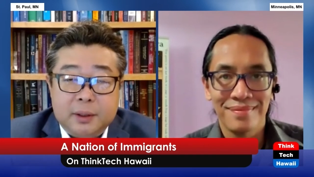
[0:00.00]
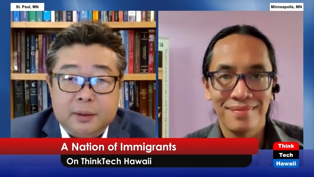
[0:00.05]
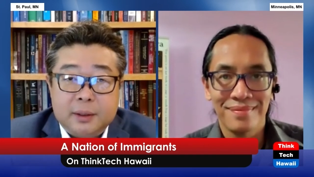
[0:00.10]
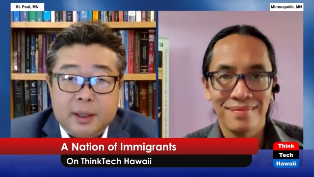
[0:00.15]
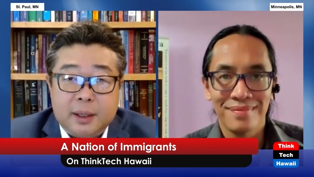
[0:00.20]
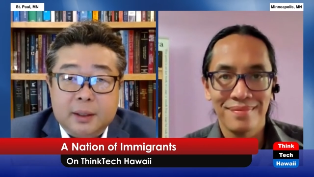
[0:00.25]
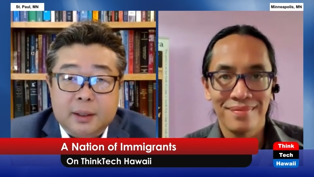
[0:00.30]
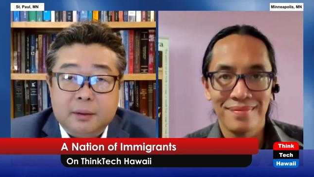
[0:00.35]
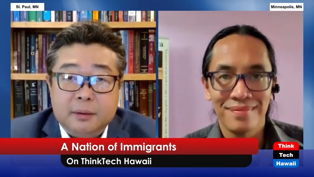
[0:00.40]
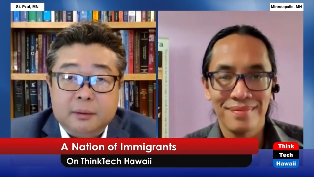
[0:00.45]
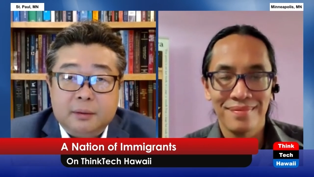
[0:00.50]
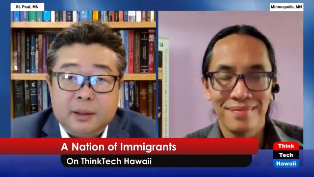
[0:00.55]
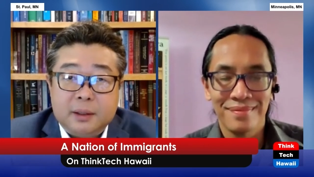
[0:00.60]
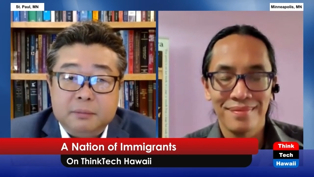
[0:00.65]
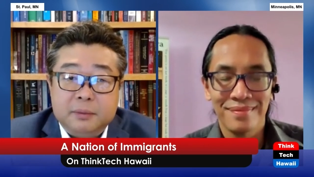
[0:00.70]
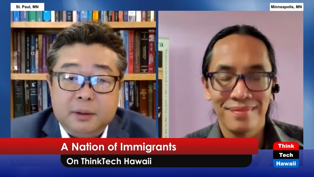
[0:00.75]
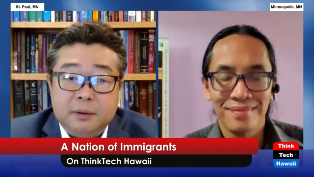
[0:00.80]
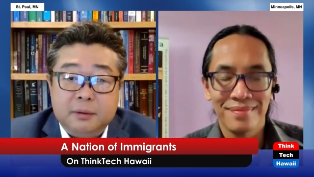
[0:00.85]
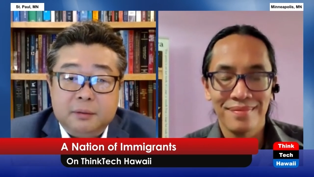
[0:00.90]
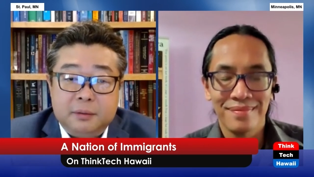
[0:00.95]
Speaker 1: in
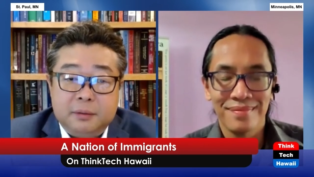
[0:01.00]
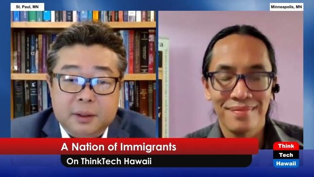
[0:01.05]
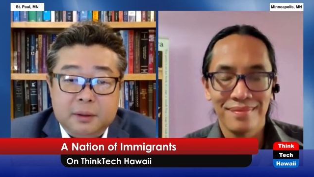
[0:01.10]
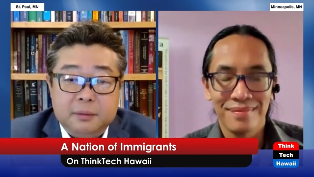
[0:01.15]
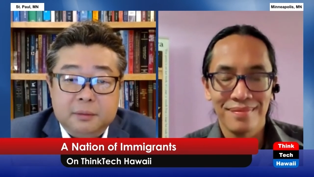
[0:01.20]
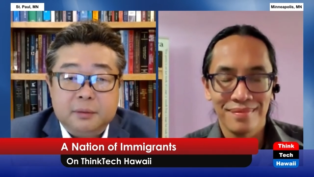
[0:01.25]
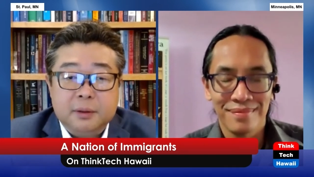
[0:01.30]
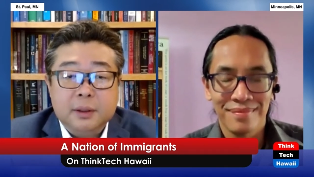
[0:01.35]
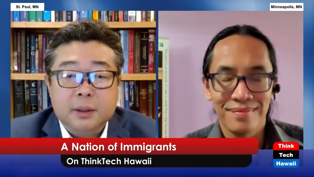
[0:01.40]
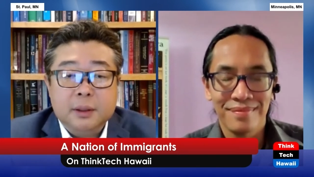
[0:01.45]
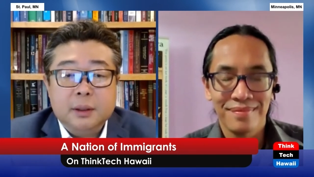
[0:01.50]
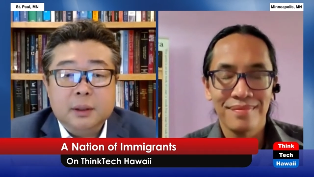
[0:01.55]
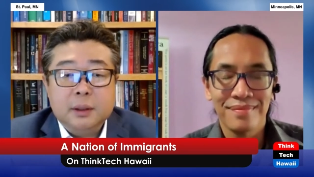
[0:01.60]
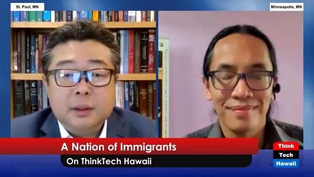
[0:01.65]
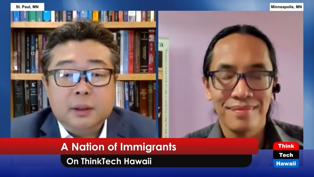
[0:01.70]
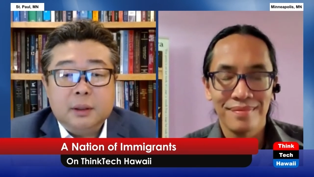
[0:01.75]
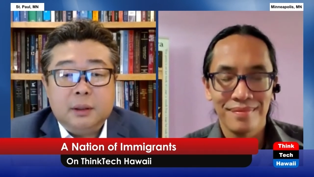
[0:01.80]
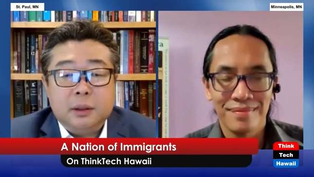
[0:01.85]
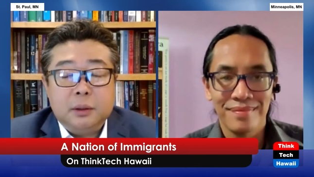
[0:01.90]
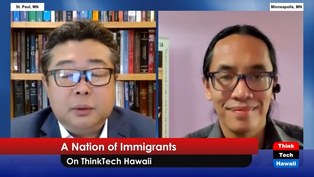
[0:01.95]
1976
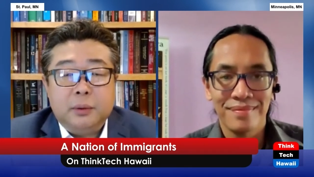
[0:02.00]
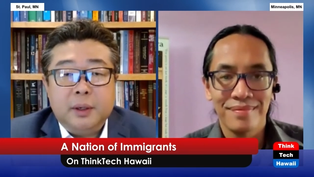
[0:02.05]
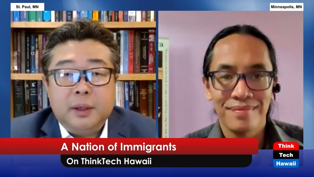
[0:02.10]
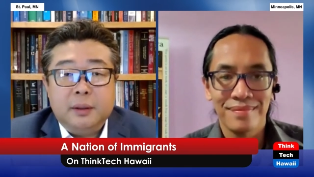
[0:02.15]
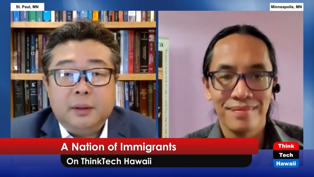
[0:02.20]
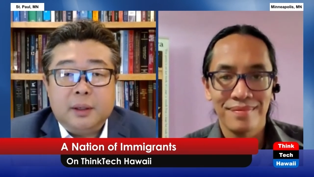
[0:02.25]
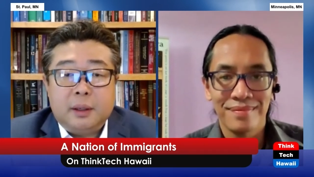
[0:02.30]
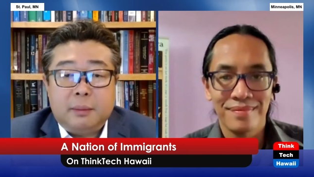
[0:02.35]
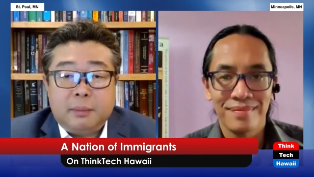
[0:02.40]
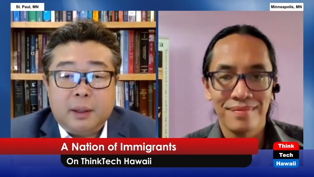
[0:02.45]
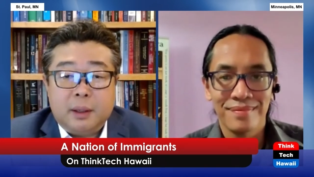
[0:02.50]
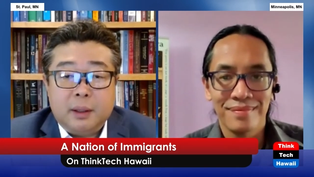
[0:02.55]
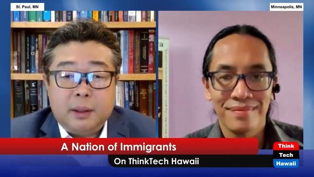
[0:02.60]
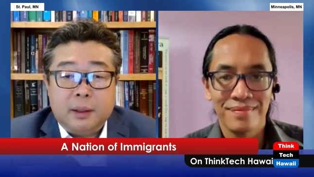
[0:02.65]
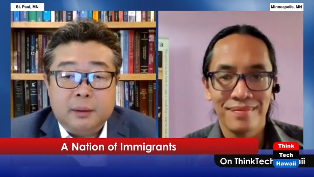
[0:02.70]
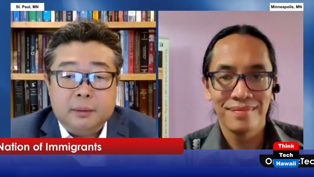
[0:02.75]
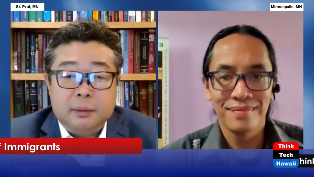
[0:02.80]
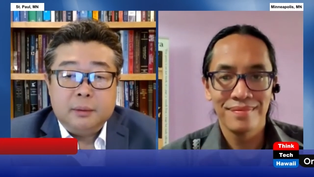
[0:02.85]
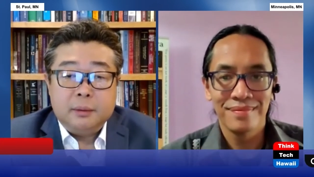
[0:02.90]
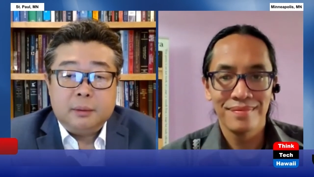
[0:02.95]
during the
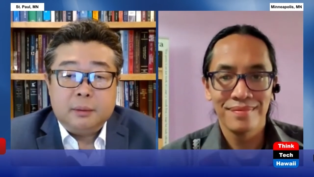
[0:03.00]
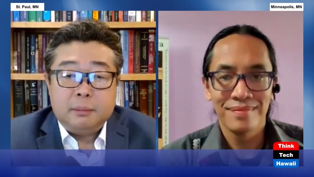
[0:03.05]
American